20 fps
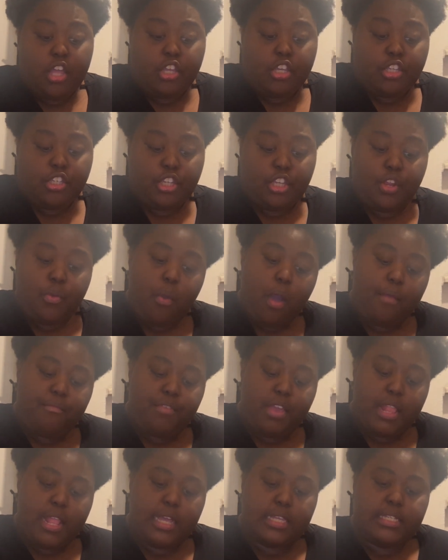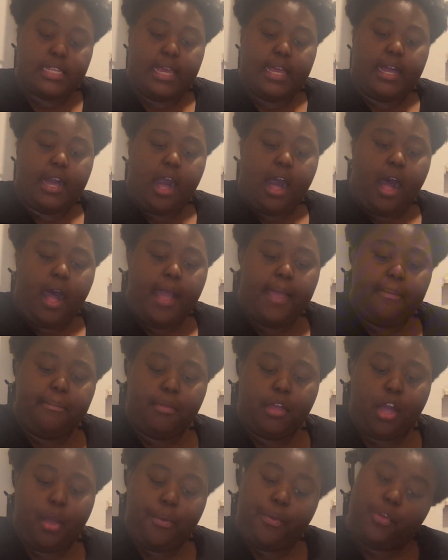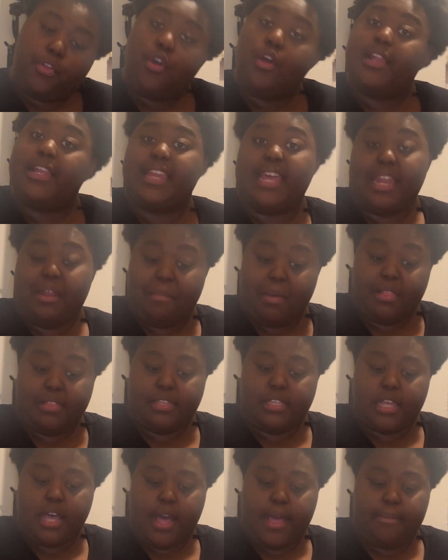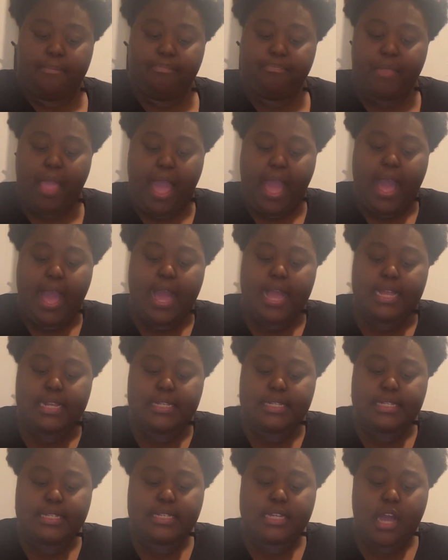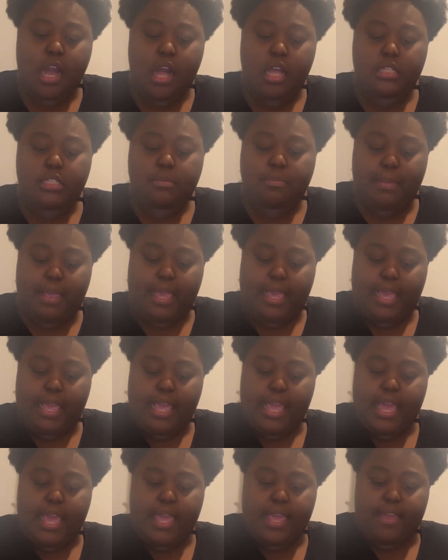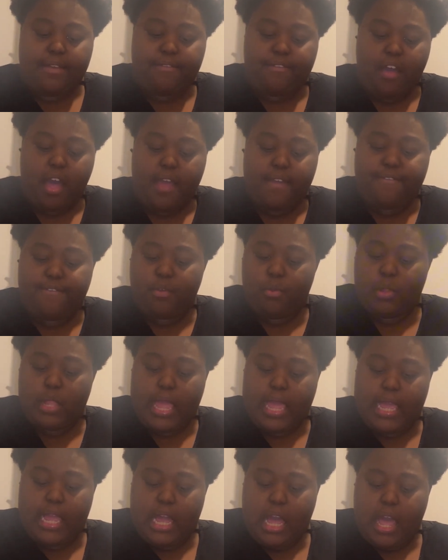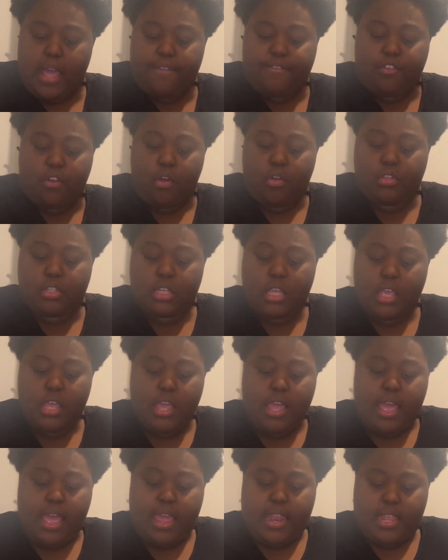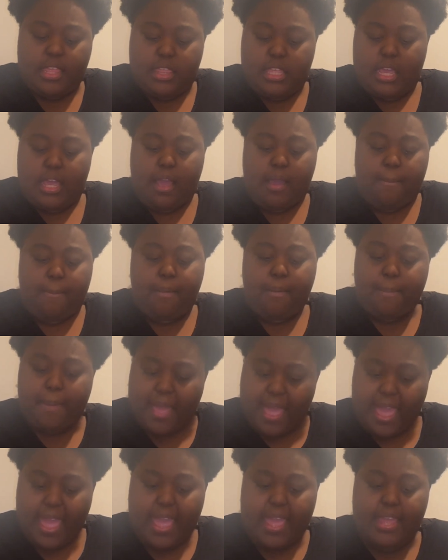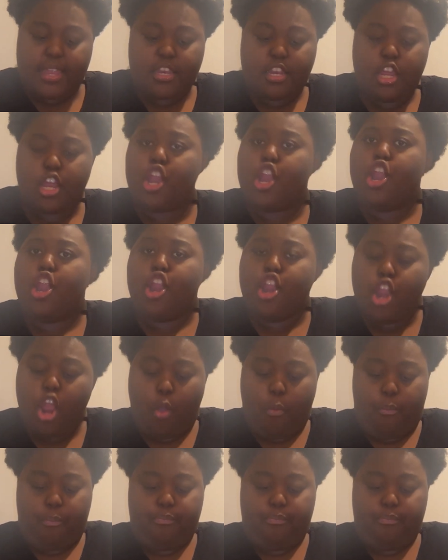You know what I'm realizing? I'm going on holiday in a month's time. And ask me if I feel like I've got anything prepared. No.